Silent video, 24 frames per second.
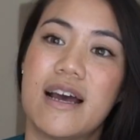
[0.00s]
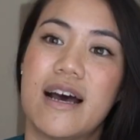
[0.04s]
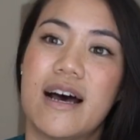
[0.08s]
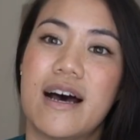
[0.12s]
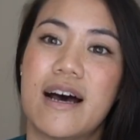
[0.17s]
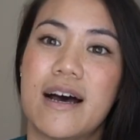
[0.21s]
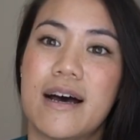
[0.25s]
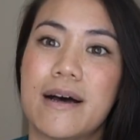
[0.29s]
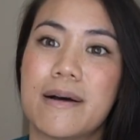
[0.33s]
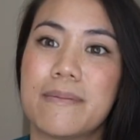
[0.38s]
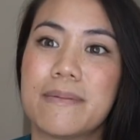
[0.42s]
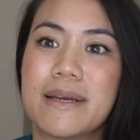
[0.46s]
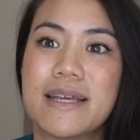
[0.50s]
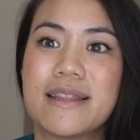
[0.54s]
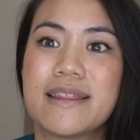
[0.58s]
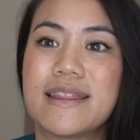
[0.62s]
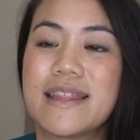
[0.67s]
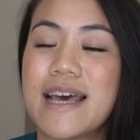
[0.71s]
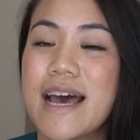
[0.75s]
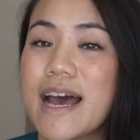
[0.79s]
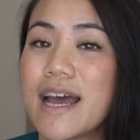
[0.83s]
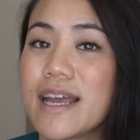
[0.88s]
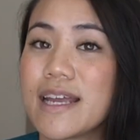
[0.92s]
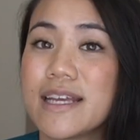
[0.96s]
And
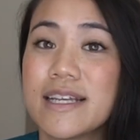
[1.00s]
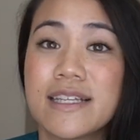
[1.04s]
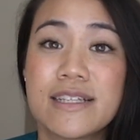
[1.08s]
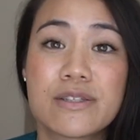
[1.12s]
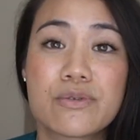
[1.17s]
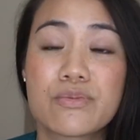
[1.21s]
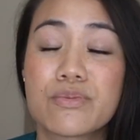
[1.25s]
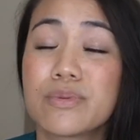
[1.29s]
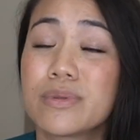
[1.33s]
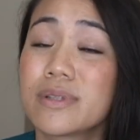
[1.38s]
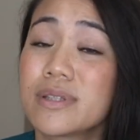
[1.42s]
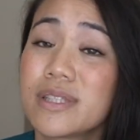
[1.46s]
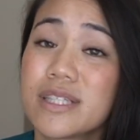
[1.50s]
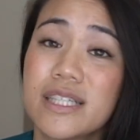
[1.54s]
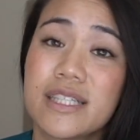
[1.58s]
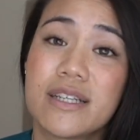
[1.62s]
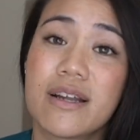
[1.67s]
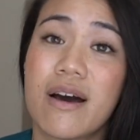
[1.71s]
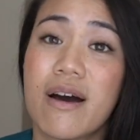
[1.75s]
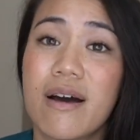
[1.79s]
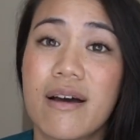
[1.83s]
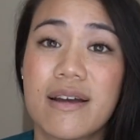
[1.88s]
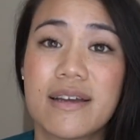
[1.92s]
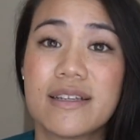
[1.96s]
that is really
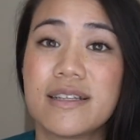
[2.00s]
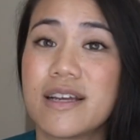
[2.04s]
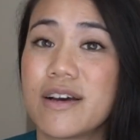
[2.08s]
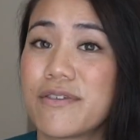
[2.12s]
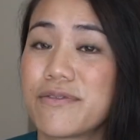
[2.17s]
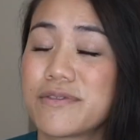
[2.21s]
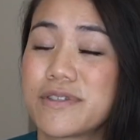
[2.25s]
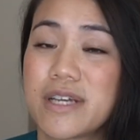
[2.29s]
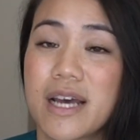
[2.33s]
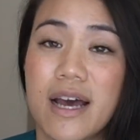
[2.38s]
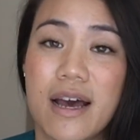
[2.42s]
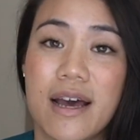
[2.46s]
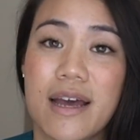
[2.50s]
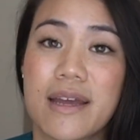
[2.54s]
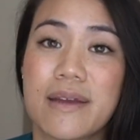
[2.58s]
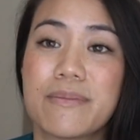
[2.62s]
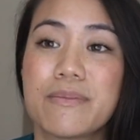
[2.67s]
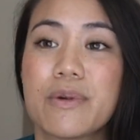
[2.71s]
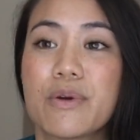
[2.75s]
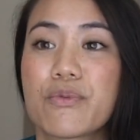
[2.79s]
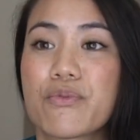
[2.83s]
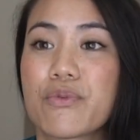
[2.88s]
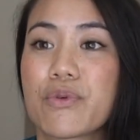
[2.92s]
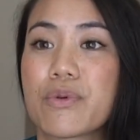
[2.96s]
not enough
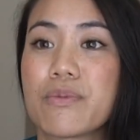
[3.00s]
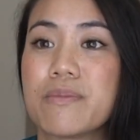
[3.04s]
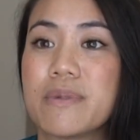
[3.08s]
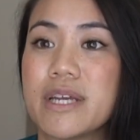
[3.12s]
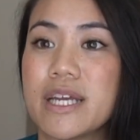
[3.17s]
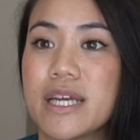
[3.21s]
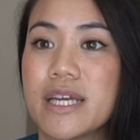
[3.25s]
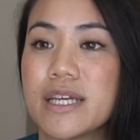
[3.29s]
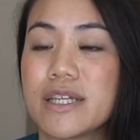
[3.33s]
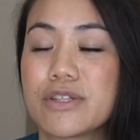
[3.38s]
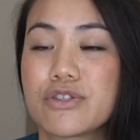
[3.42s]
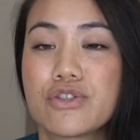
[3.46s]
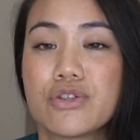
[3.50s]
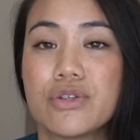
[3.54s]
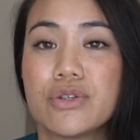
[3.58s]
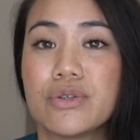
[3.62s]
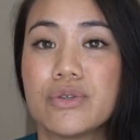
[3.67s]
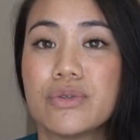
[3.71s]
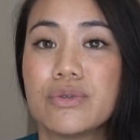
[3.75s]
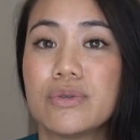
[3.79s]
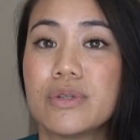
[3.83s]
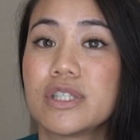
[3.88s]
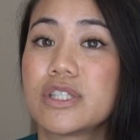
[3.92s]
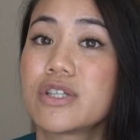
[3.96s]
time for me
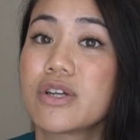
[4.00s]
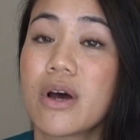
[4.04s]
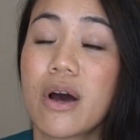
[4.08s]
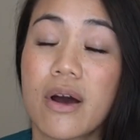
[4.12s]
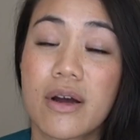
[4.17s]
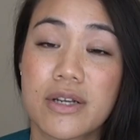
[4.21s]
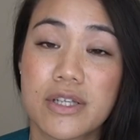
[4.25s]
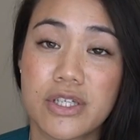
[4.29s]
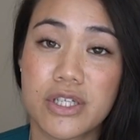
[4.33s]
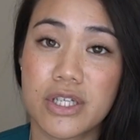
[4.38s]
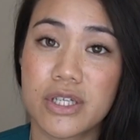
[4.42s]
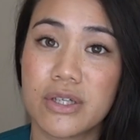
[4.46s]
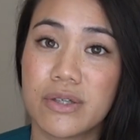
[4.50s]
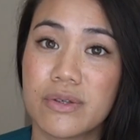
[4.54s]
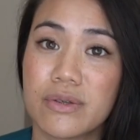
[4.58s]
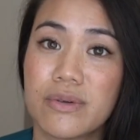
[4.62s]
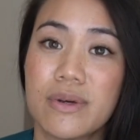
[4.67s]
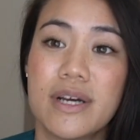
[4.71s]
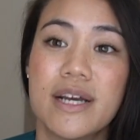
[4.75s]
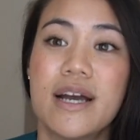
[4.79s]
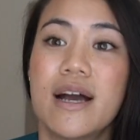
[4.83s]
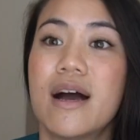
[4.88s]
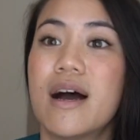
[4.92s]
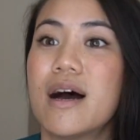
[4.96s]
to talk to
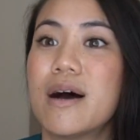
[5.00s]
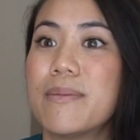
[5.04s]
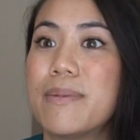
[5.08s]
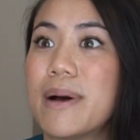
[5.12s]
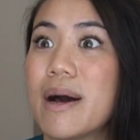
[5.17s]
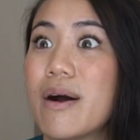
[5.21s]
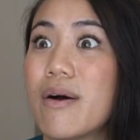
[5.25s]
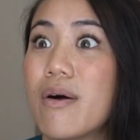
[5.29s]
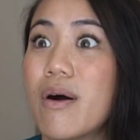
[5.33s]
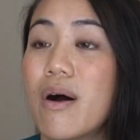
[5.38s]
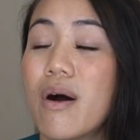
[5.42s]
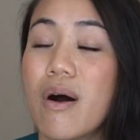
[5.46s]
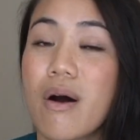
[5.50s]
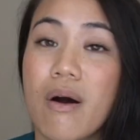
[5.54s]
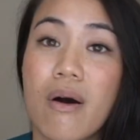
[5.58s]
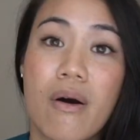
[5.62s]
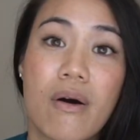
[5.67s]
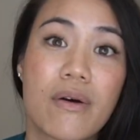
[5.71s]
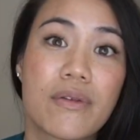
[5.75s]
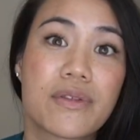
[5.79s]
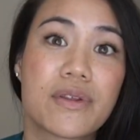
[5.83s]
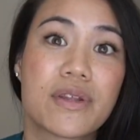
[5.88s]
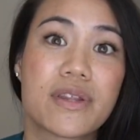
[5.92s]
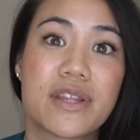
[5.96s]
you about
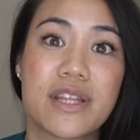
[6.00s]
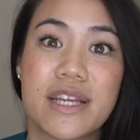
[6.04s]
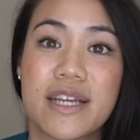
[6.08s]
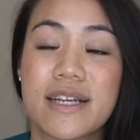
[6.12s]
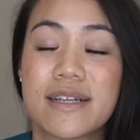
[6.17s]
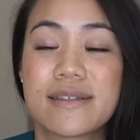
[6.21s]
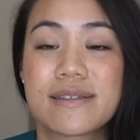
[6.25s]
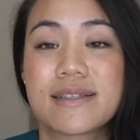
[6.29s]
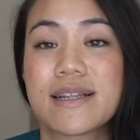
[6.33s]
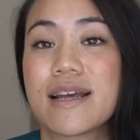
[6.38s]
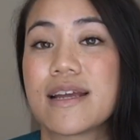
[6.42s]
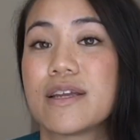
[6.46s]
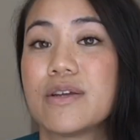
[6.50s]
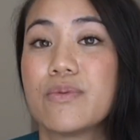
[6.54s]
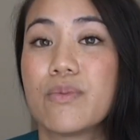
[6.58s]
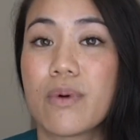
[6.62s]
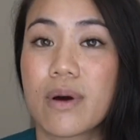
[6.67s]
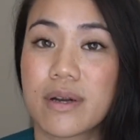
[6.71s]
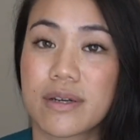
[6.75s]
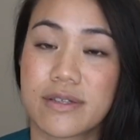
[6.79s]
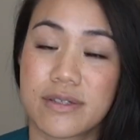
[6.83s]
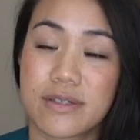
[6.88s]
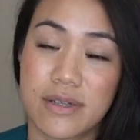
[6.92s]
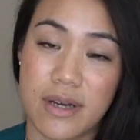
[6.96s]
all the things that you
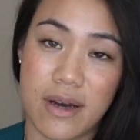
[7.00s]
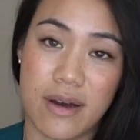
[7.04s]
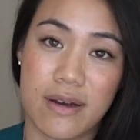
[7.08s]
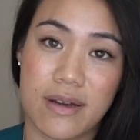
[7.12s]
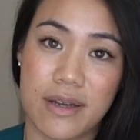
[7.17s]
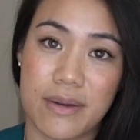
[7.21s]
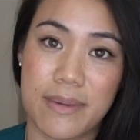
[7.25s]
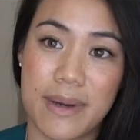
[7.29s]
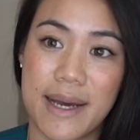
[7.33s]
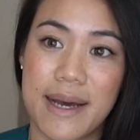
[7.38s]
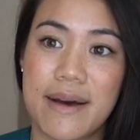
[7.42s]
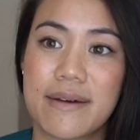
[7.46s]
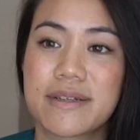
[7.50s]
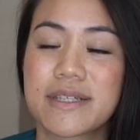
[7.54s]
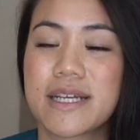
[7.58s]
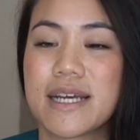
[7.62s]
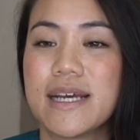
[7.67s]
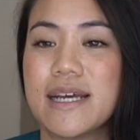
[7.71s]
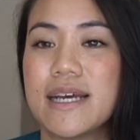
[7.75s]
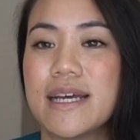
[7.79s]
want to talk about.